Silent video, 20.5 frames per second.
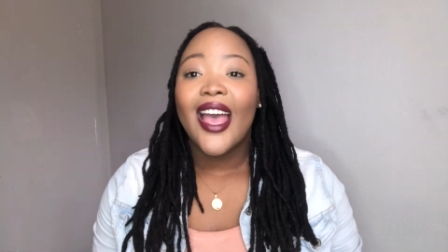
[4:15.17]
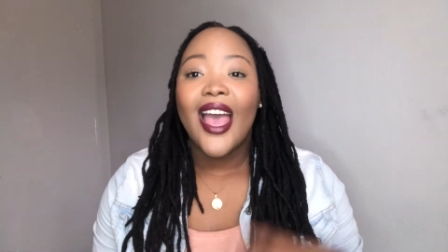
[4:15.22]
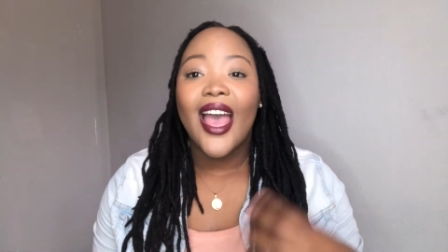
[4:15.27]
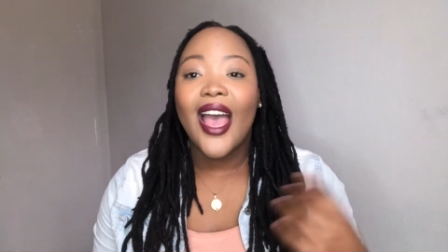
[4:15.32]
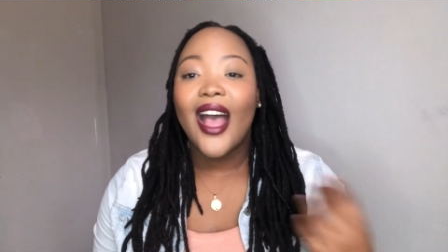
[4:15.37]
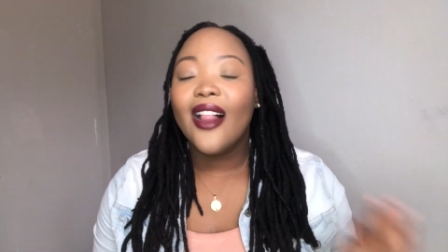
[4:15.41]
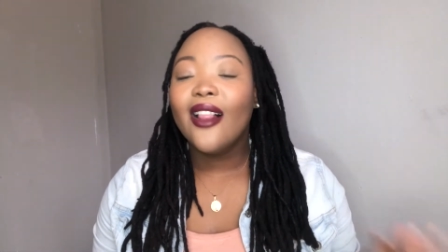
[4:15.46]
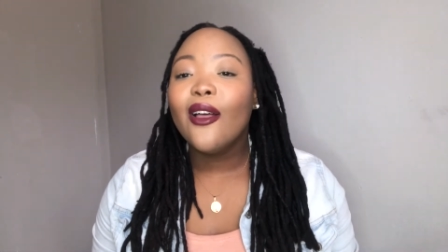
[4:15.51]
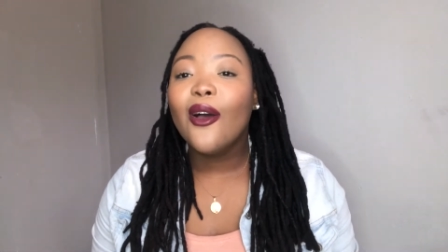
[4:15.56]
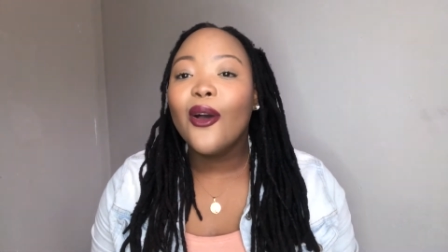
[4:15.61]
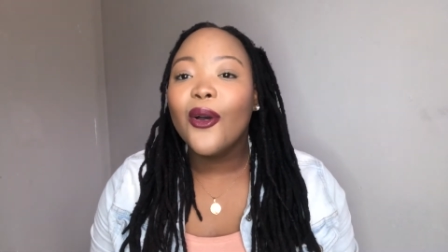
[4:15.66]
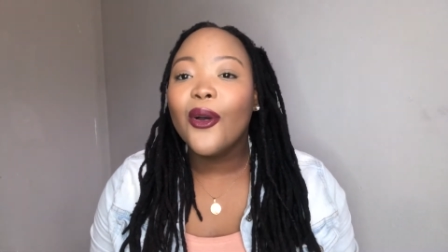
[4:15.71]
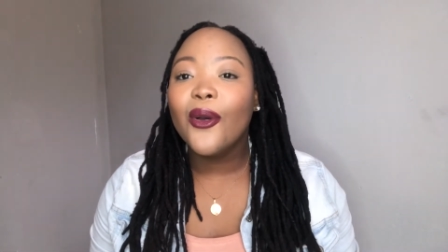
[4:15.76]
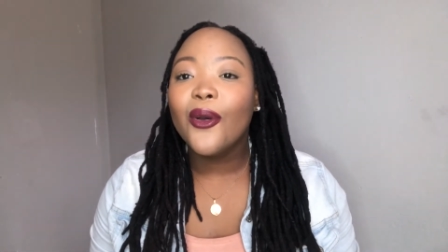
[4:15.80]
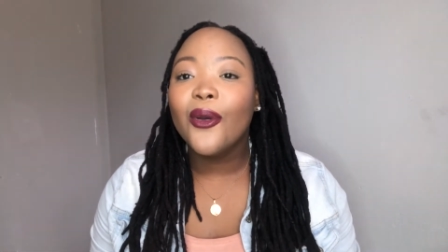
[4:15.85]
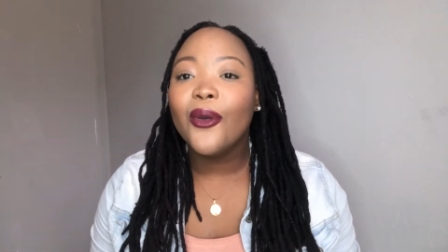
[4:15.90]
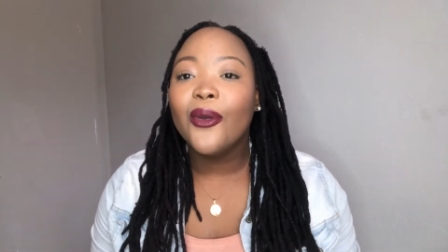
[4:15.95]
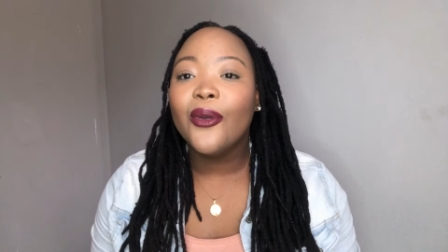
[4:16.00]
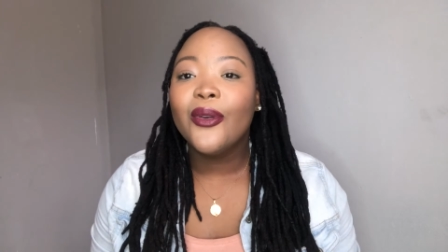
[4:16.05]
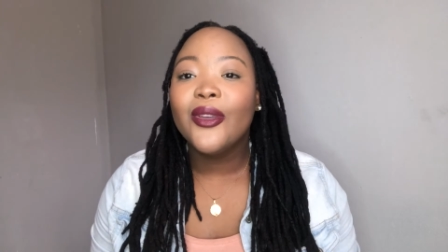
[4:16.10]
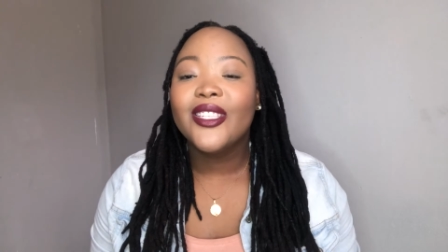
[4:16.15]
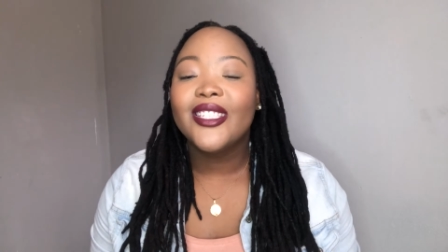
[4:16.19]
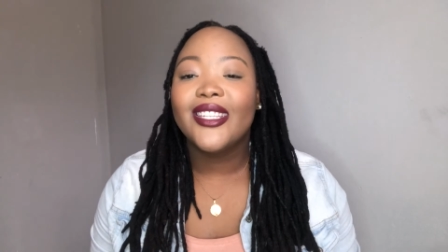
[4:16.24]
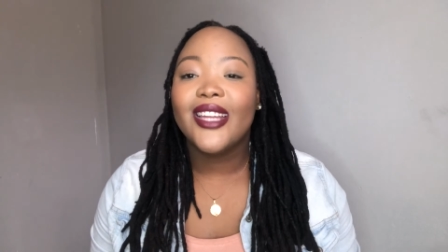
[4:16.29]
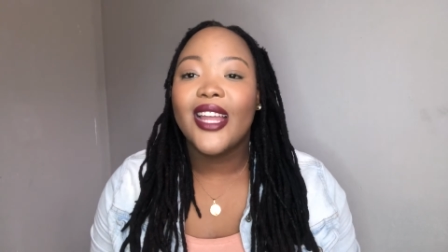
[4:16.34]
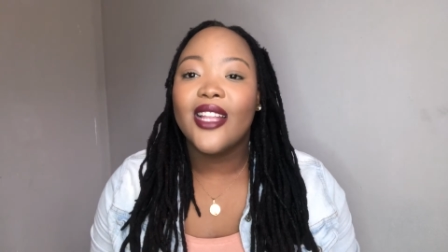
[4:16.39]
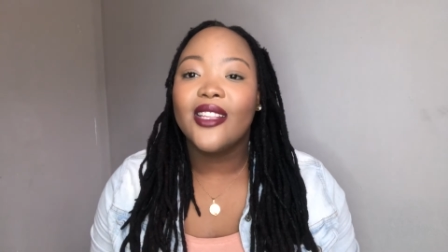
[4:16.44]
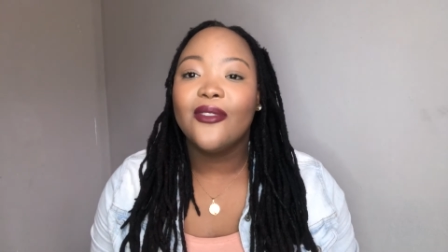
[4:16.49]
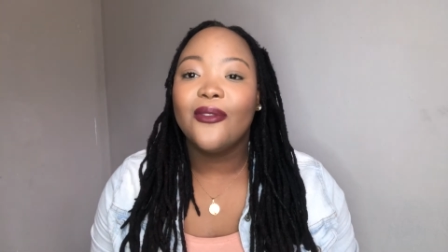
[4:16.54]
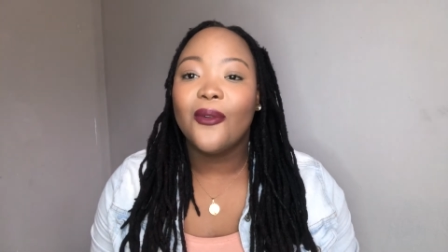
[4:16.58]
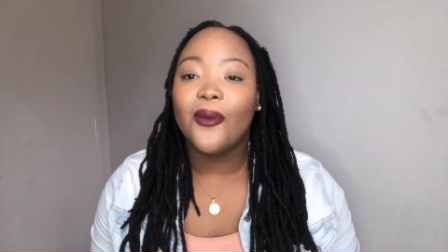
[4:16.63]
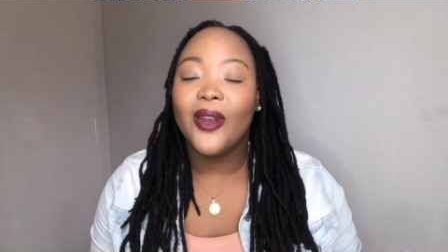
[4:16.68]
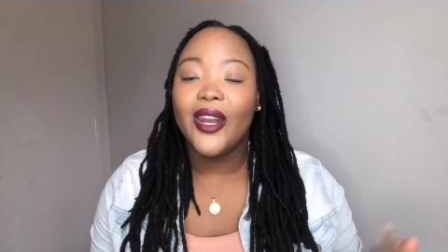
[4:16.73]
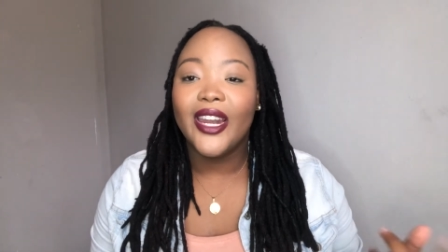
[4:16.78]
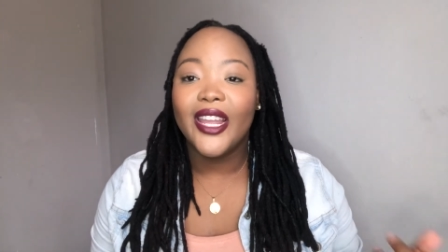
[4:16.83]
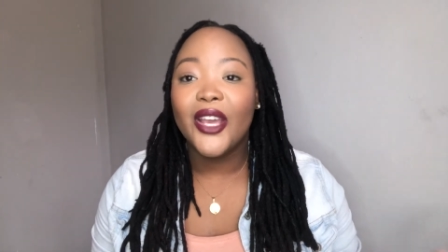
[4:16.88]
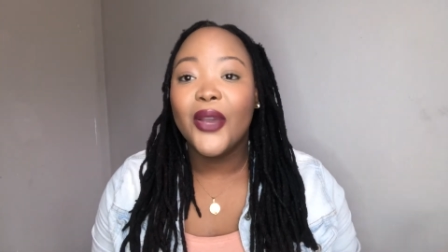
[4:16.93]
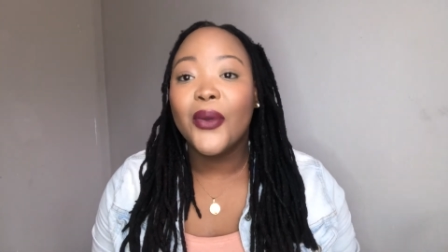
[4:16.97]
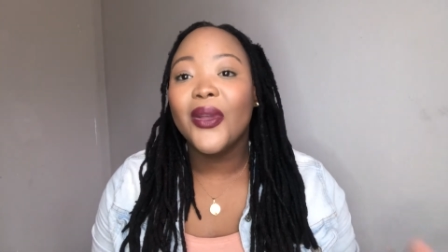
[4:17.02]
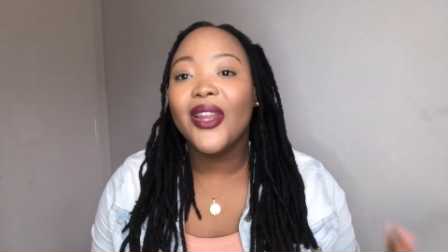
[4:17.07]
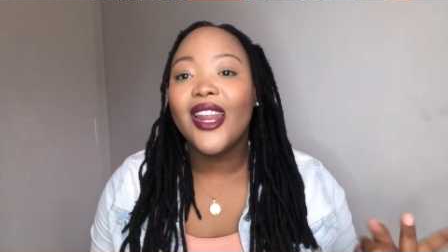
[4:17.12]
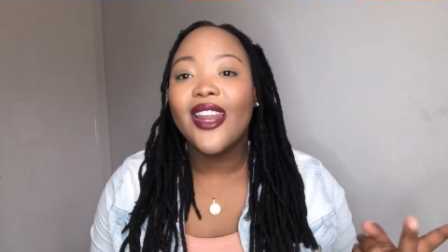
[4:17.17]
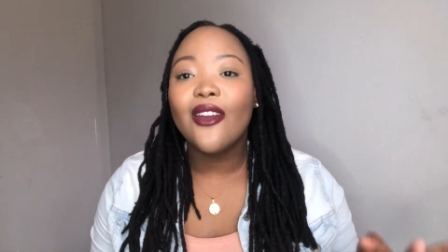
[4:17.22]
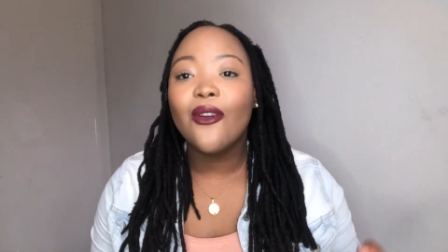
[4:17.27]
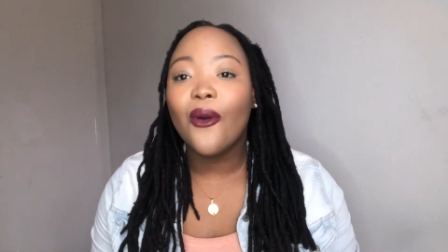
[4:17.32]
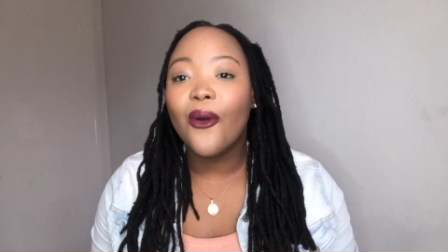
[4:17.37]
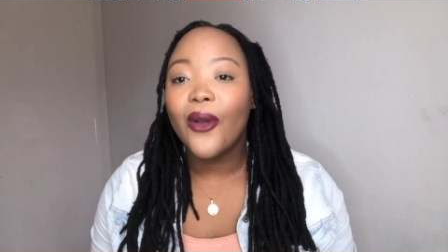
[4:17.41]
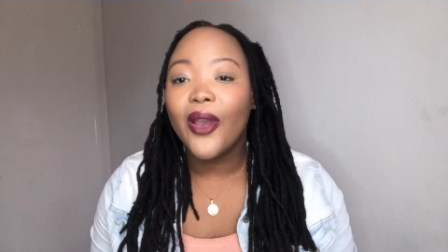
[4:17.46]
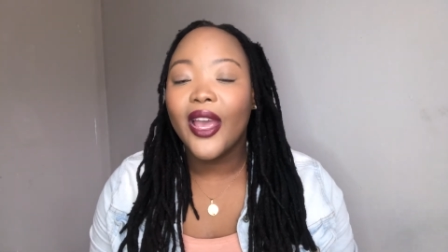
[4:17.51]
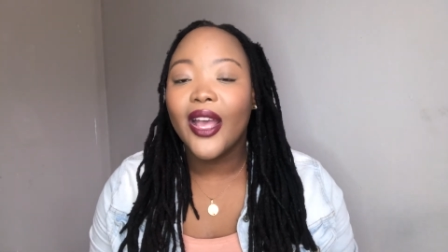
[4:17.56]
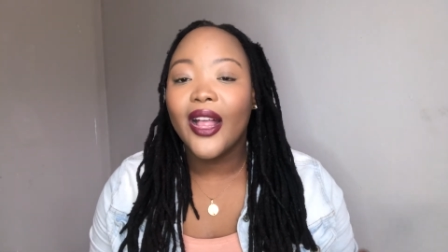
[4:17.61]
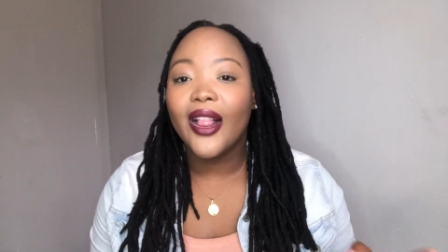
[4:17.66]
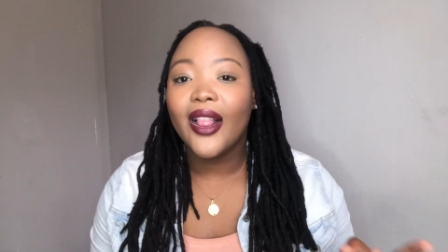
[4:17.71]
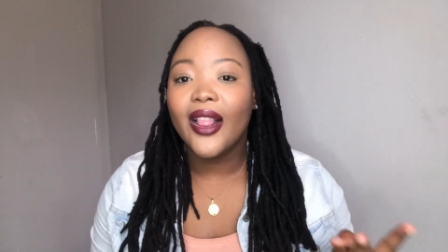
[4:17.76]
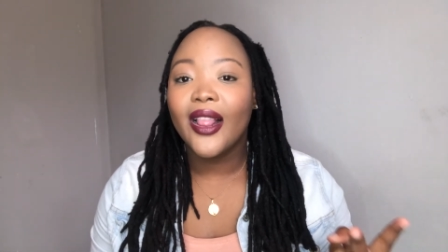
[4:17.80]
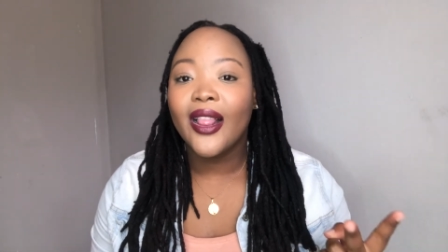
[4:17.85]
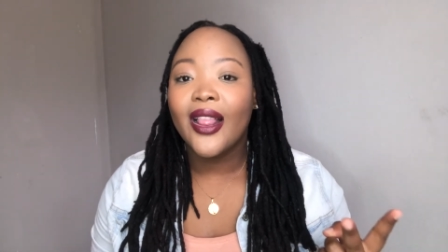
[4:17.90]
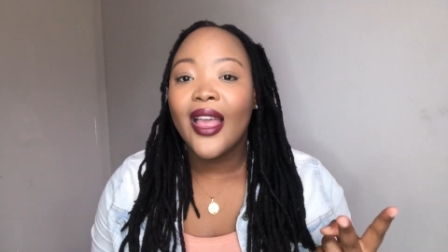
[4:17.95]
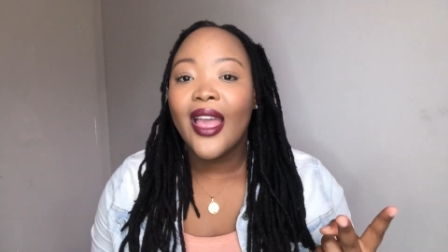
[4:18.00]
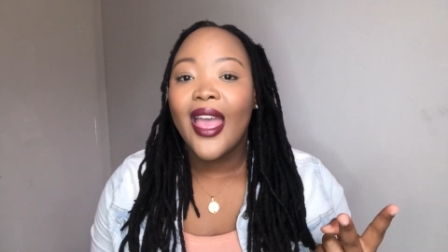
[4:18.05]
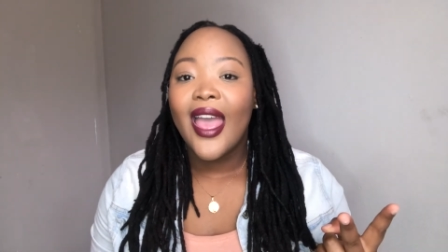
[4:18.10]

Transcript: LO stands for liquid and oil,